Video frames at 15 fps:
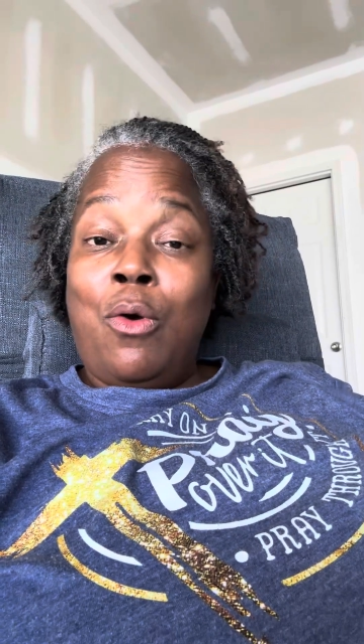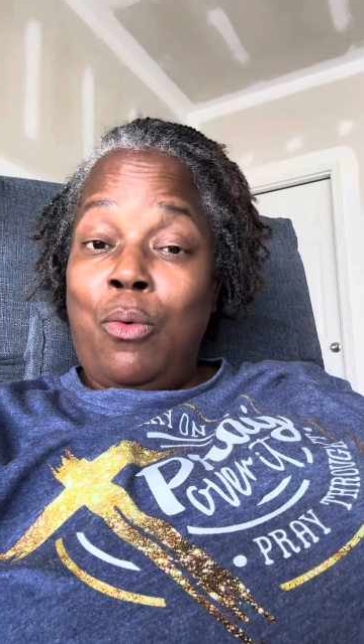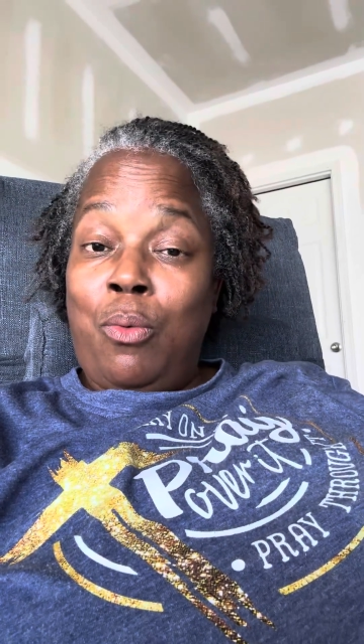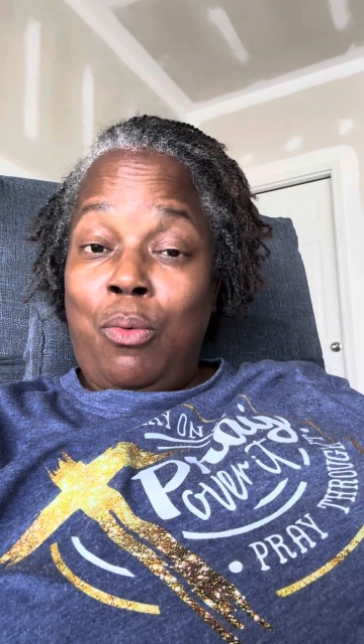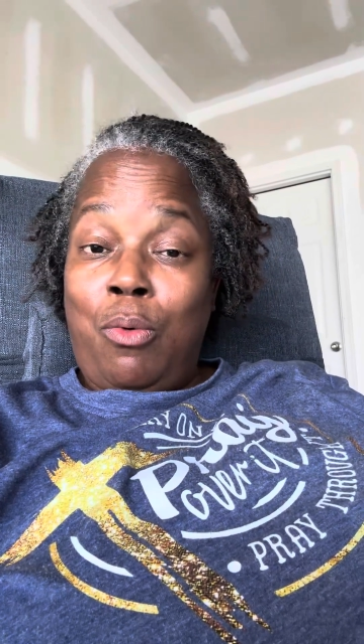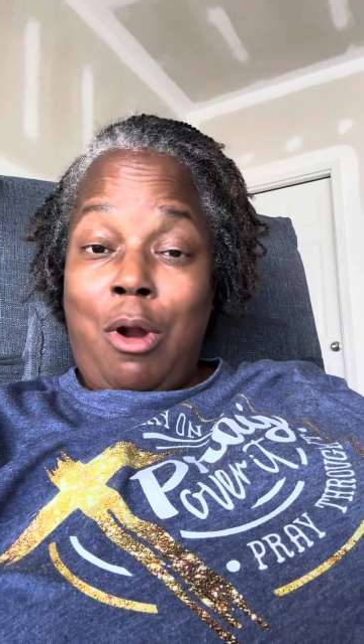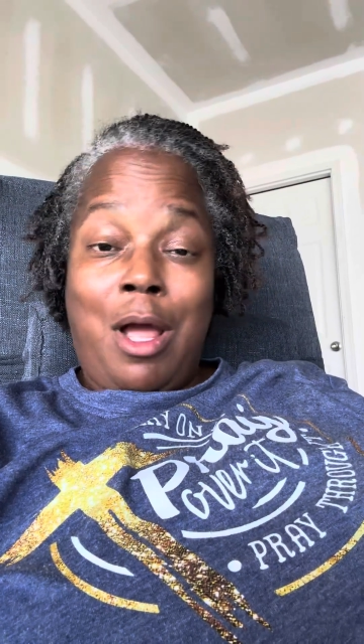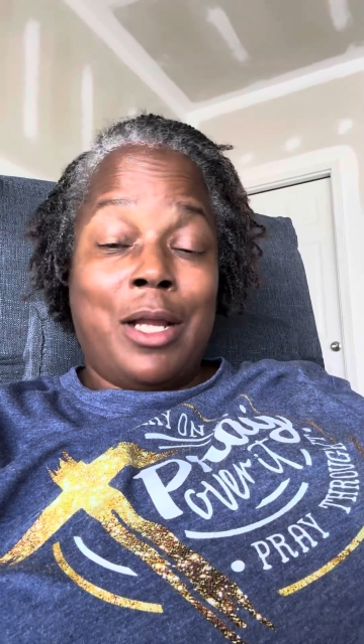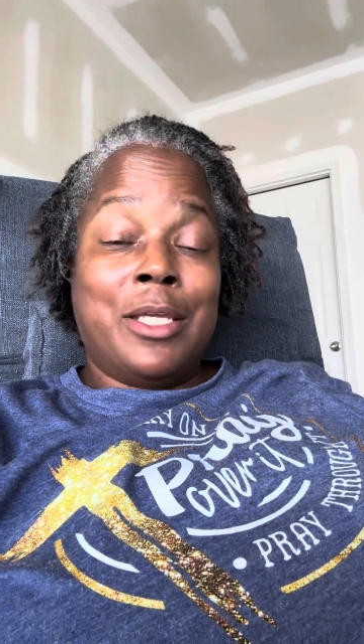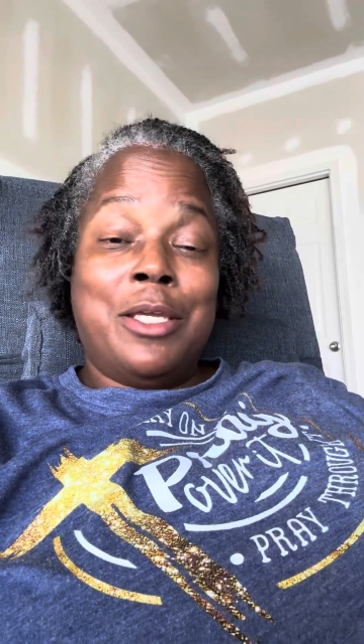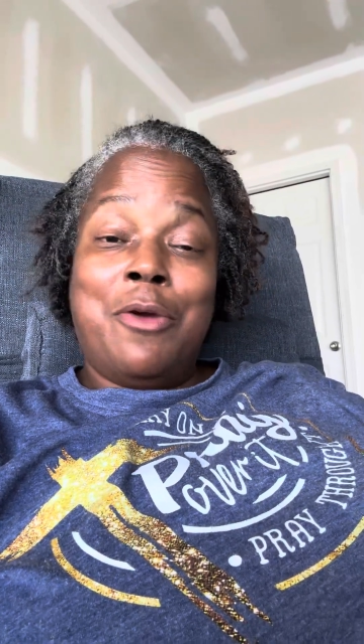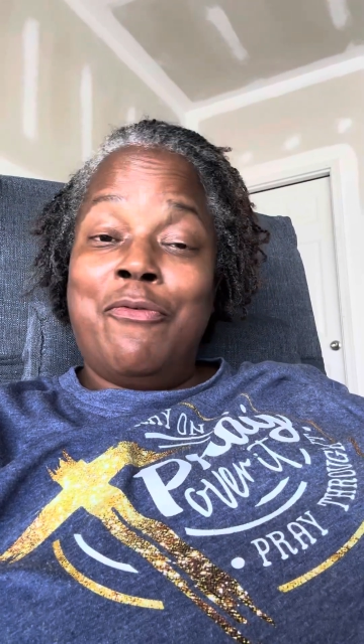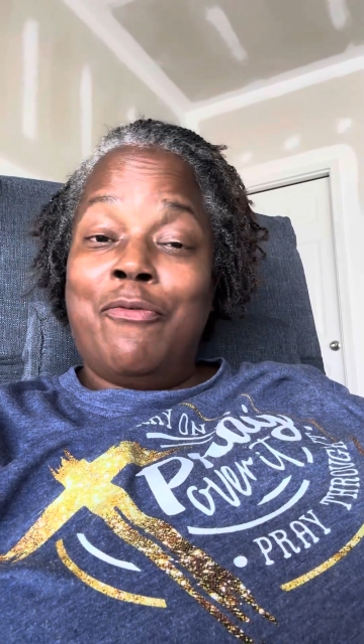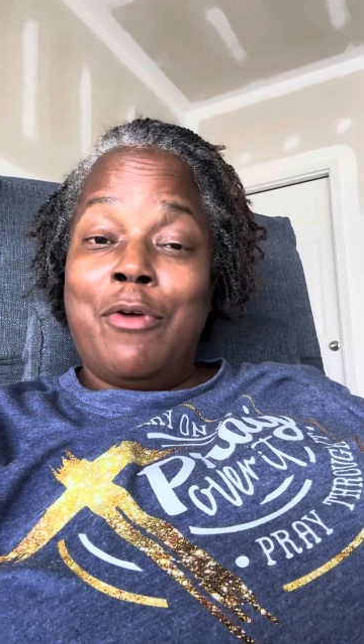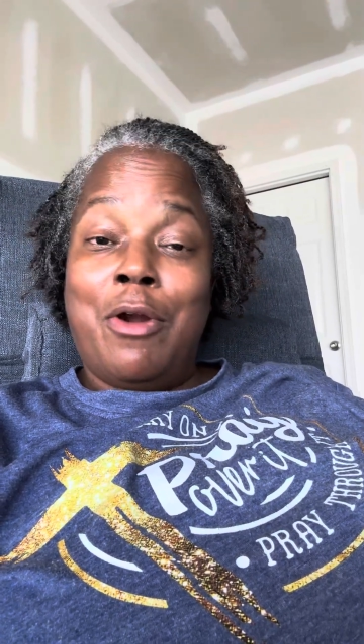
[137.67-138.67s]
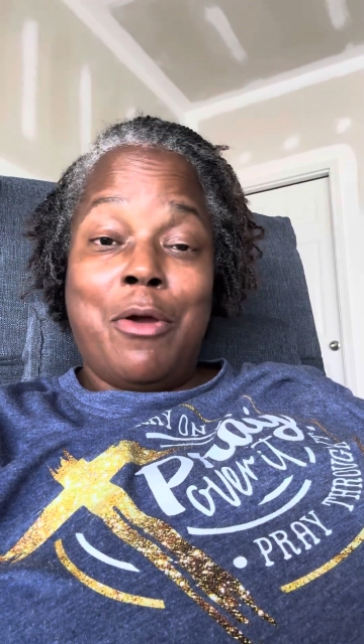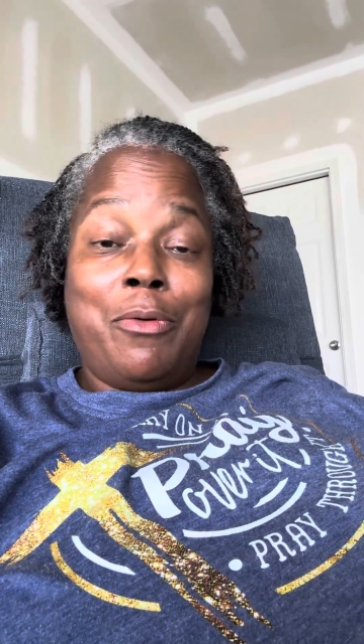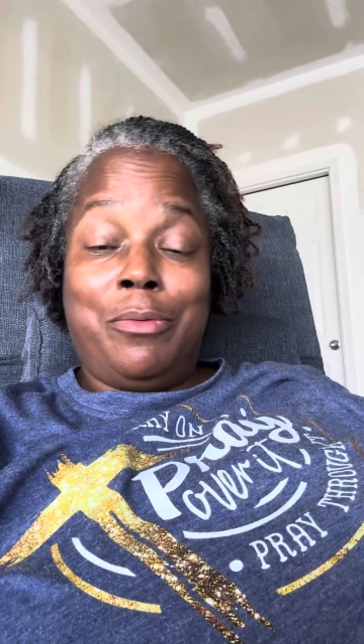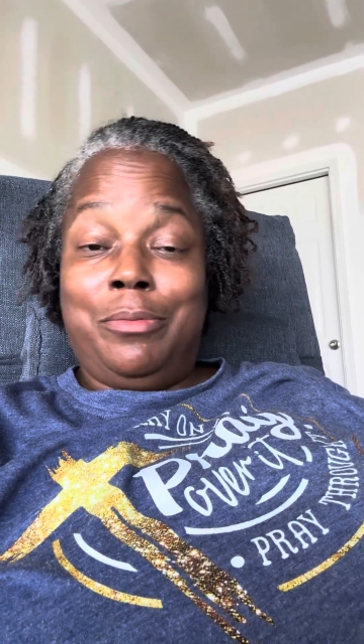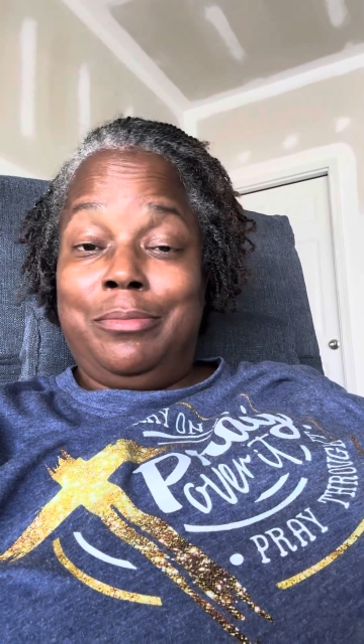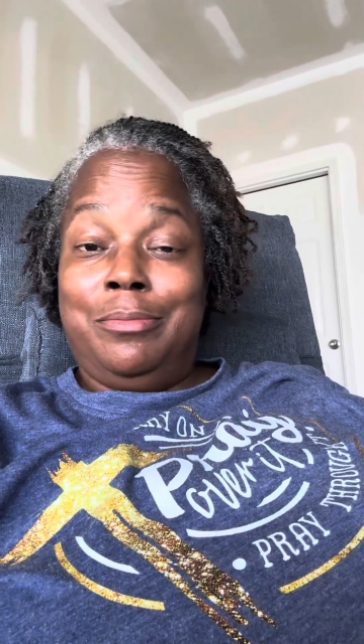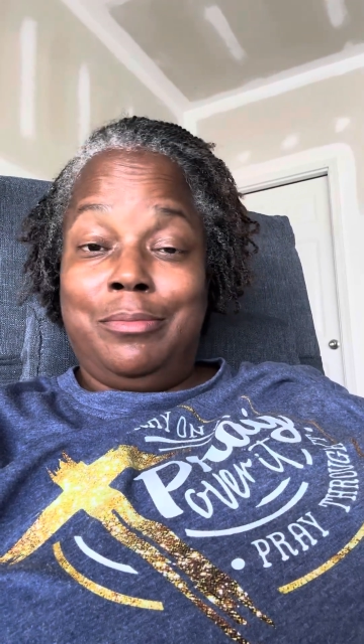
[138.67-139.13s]
Rock your
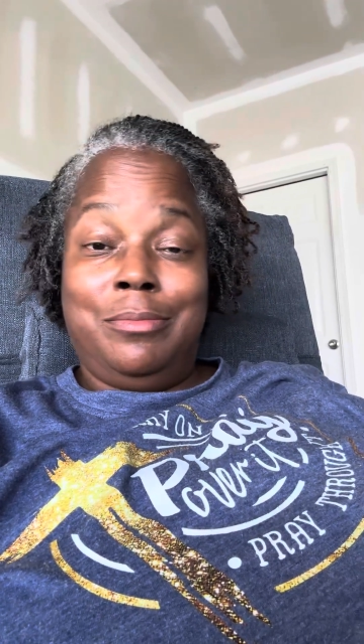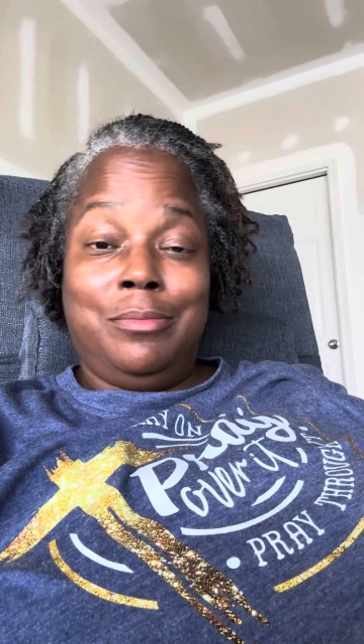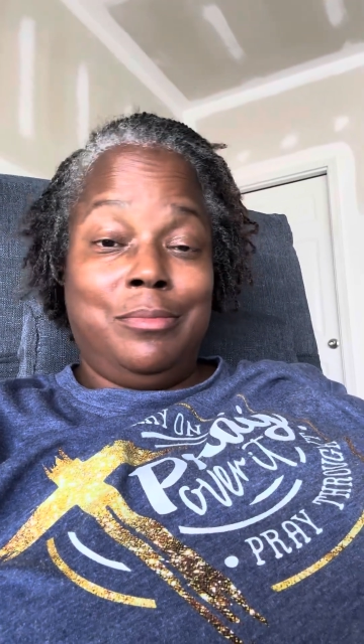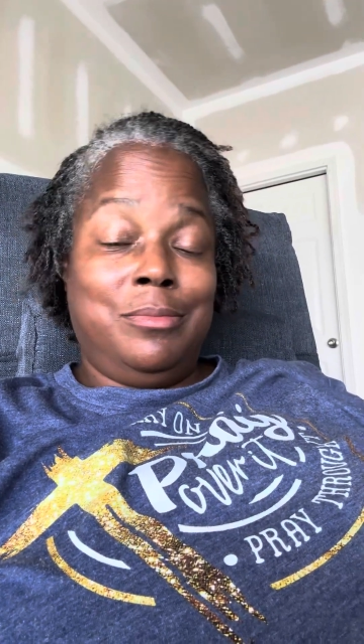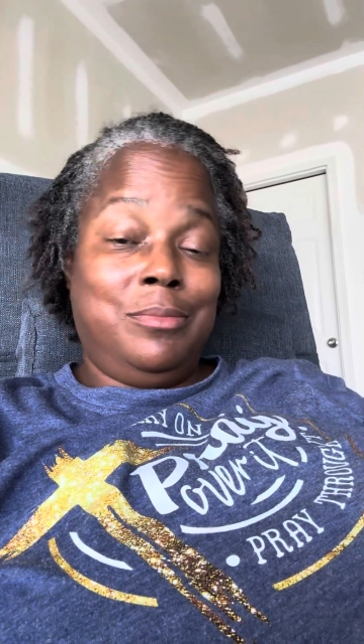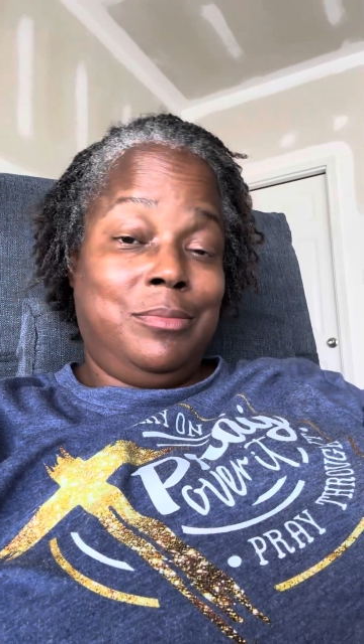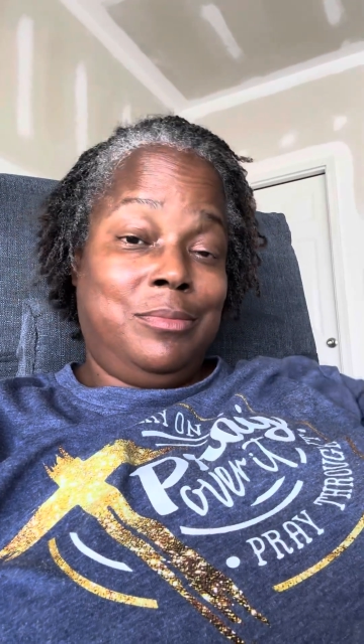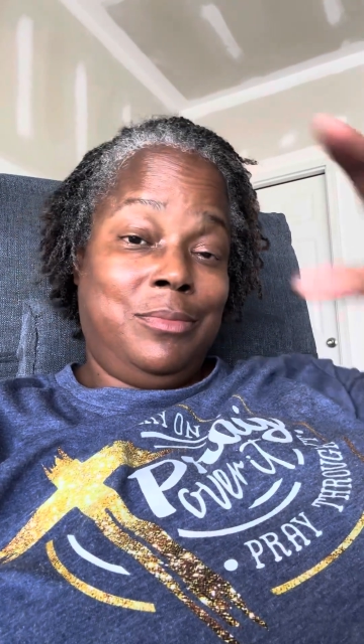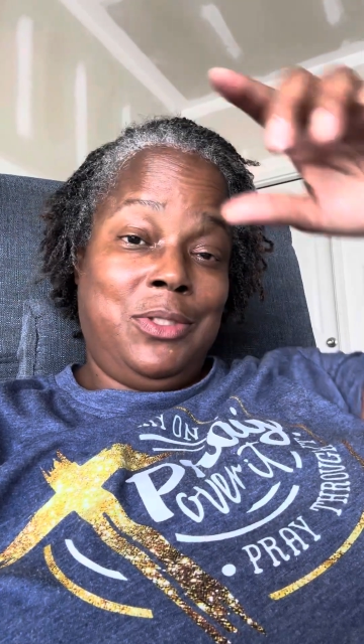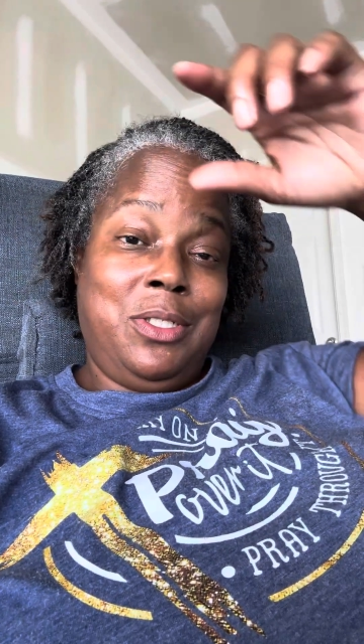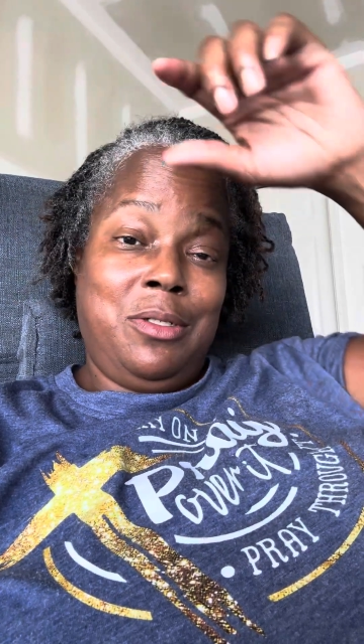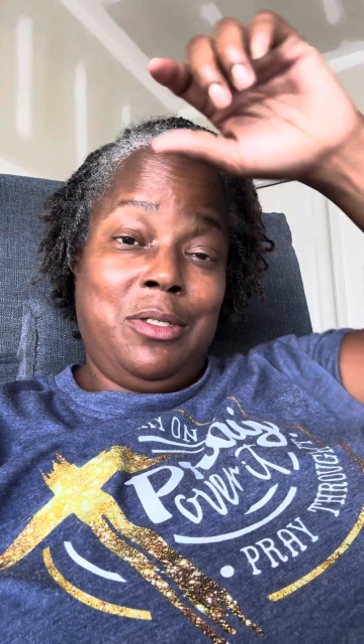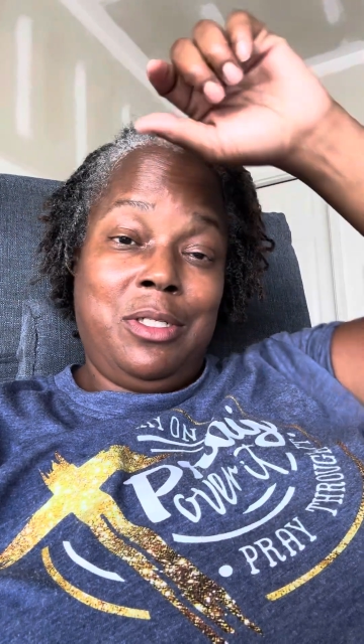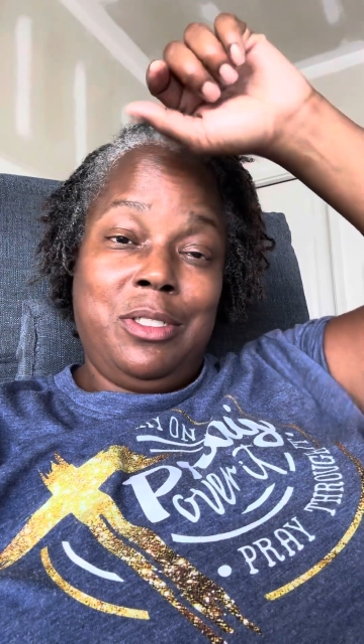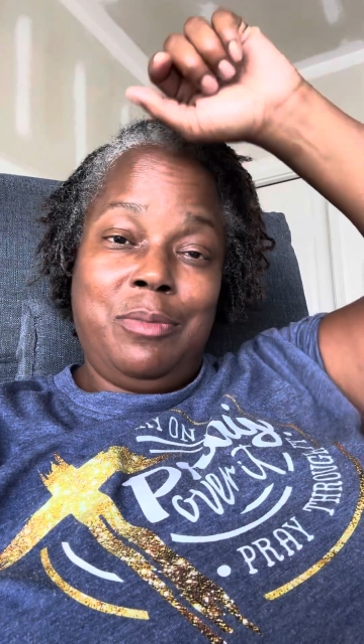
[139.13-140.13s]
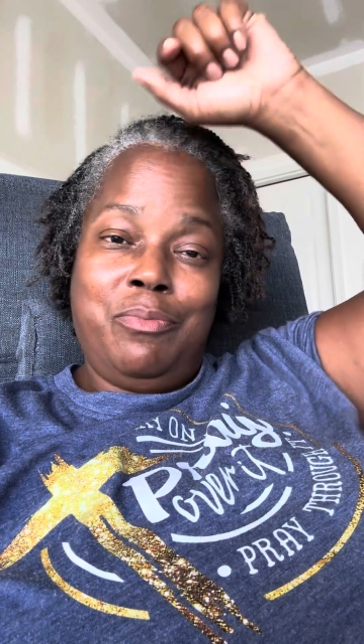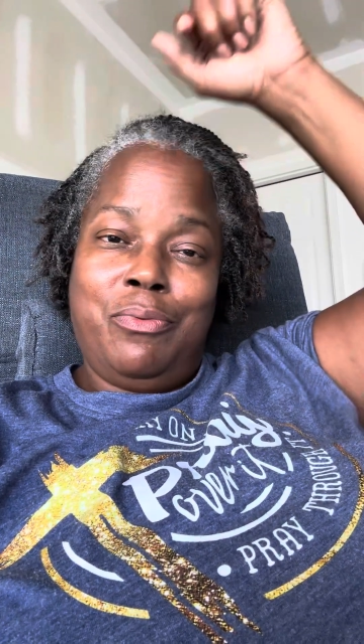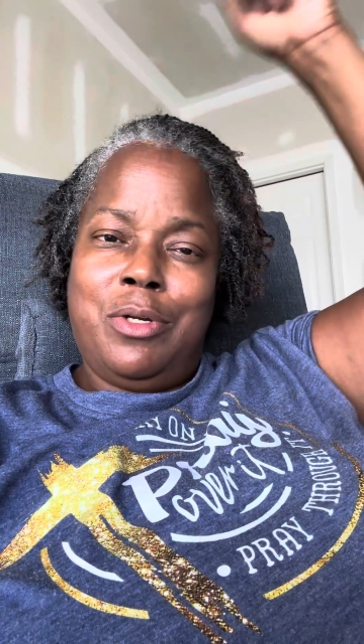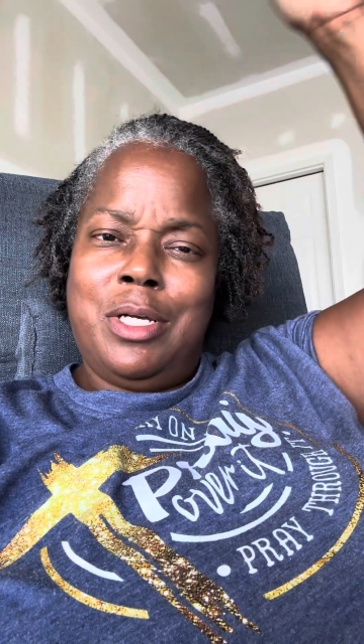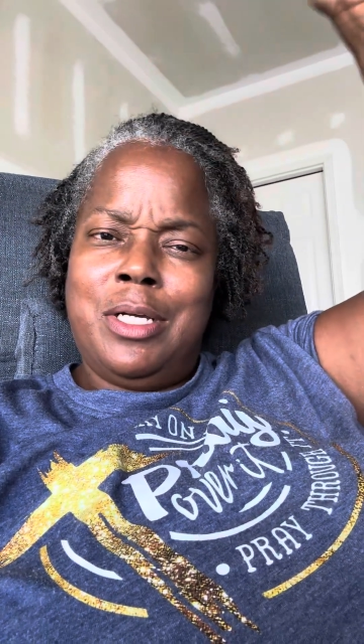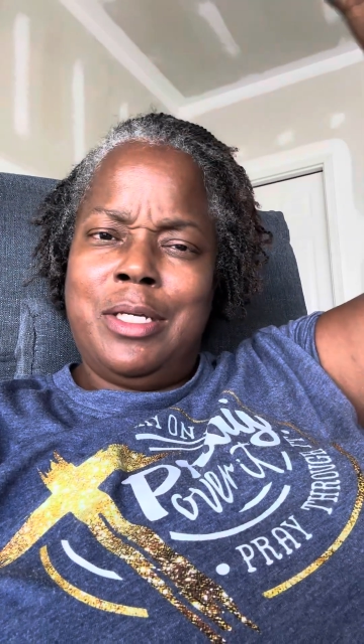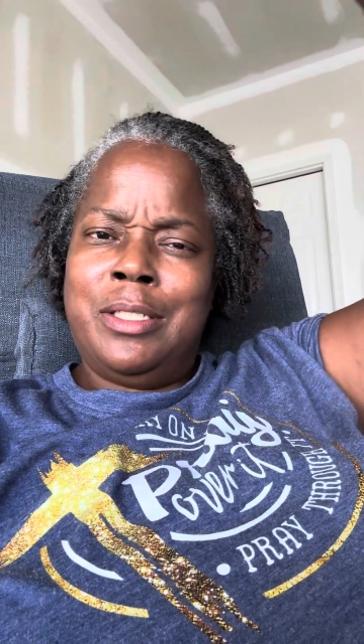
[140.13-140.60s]
fro. Get a good
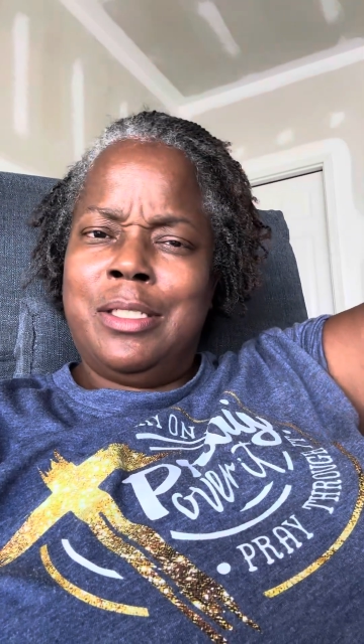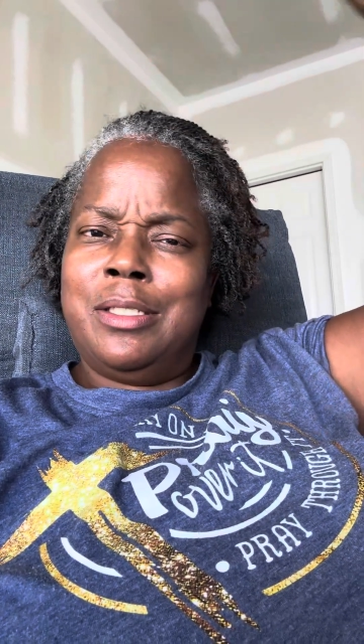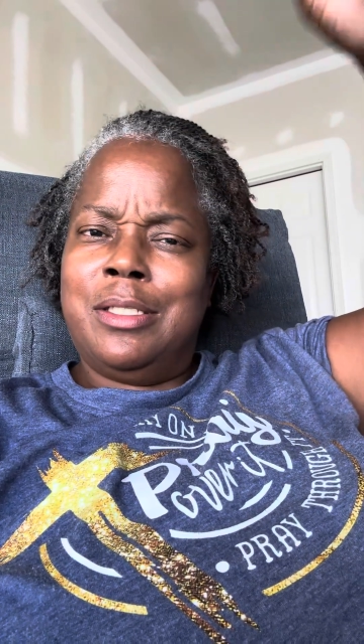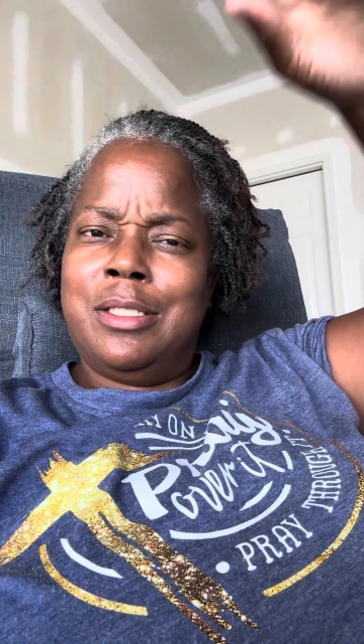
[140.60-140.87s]
brush,